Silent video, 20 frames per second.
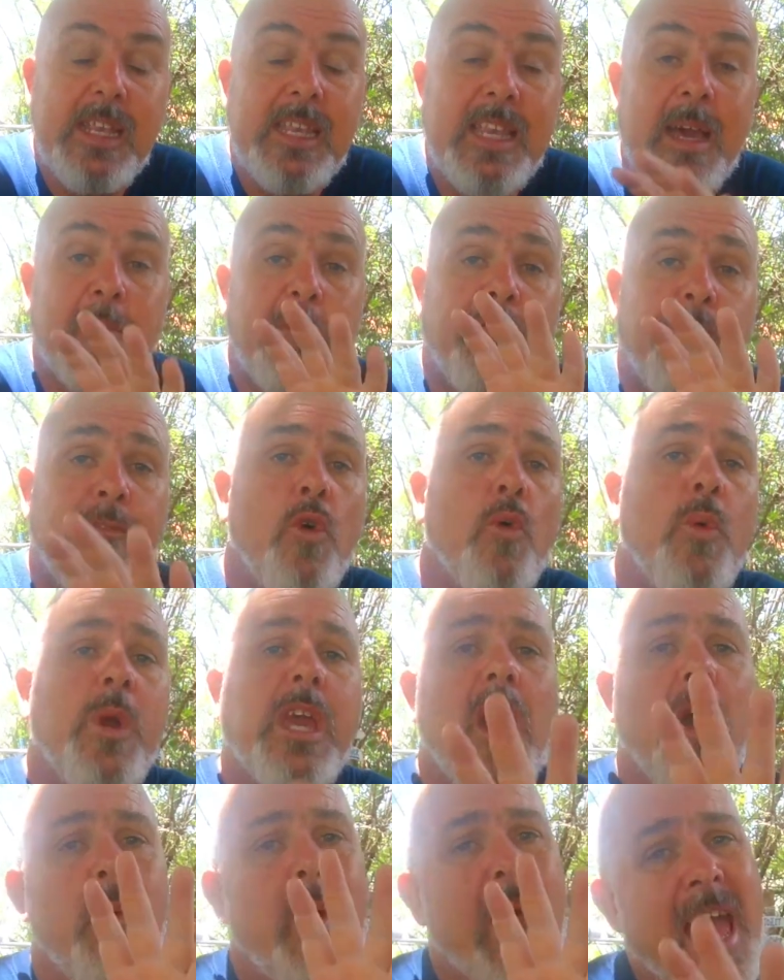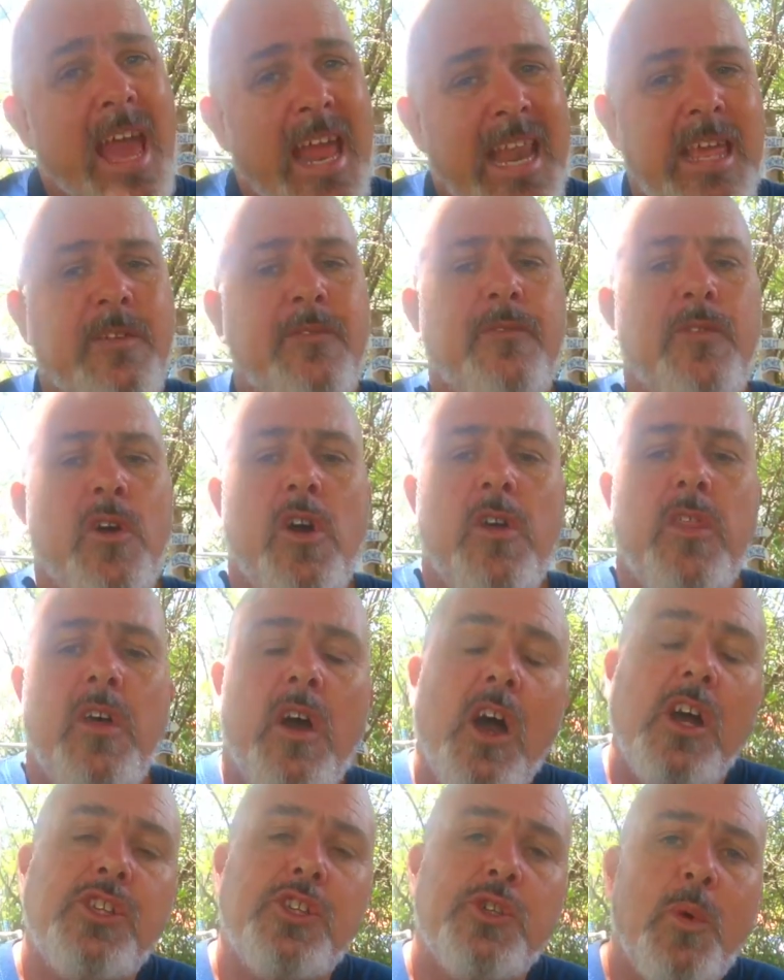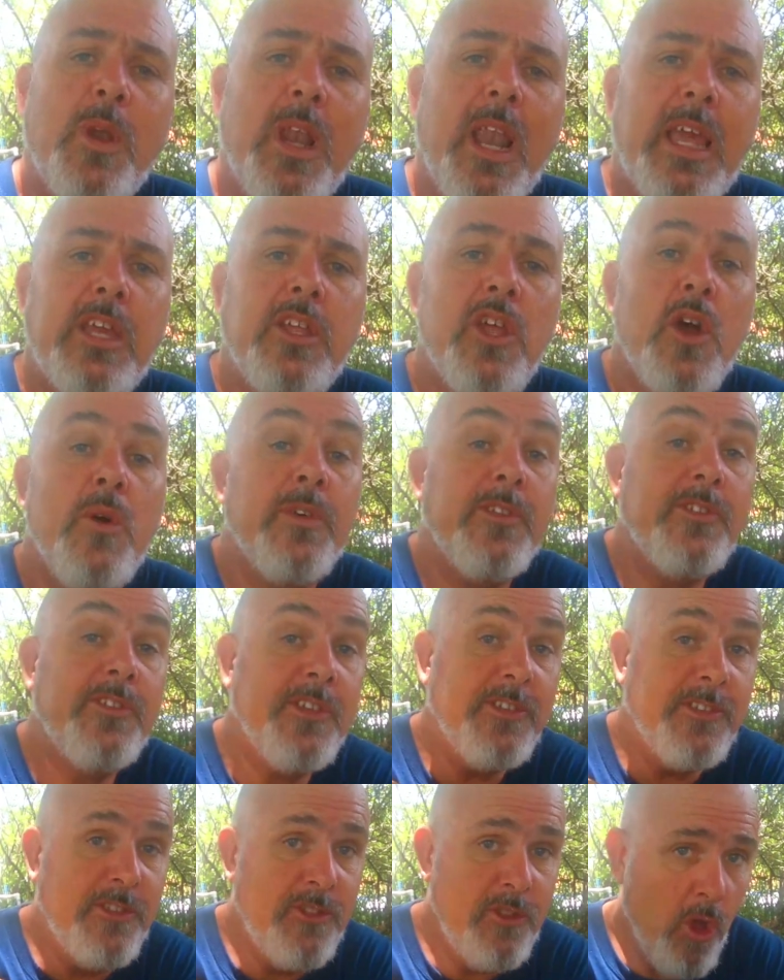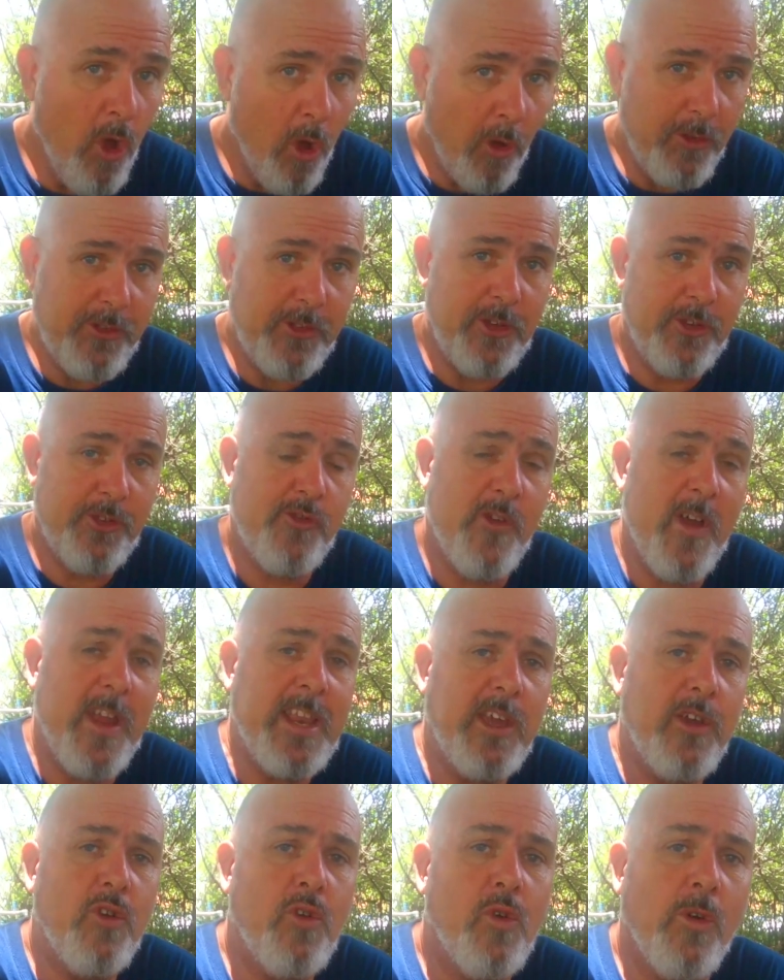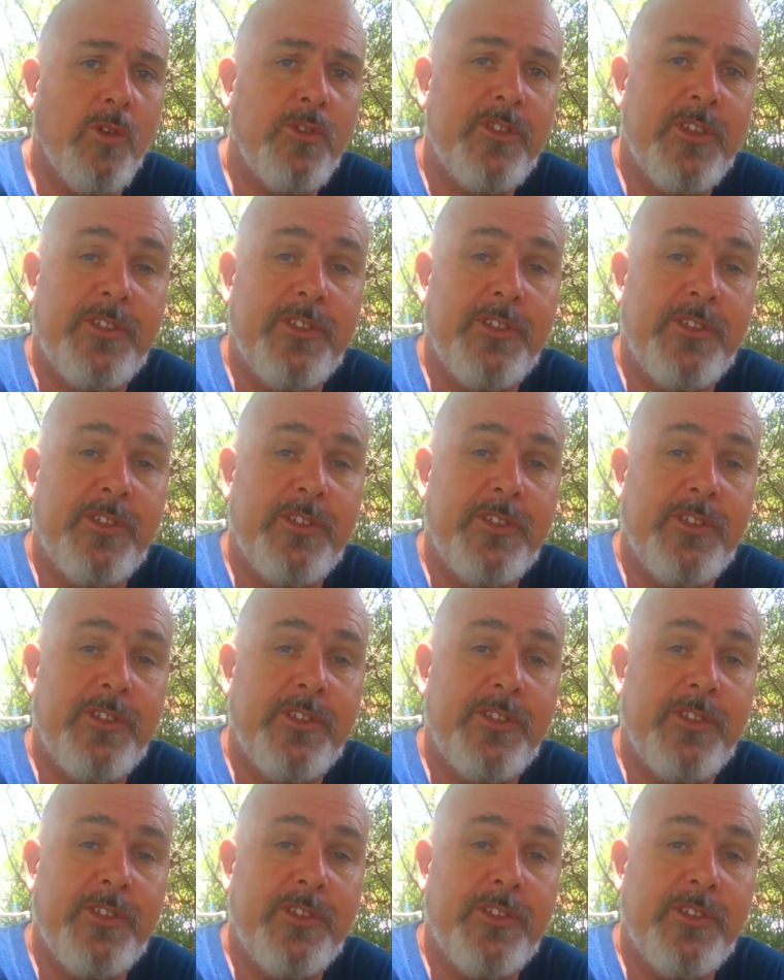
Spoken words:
Now before we go any further, I just want to let you know this is not a training course.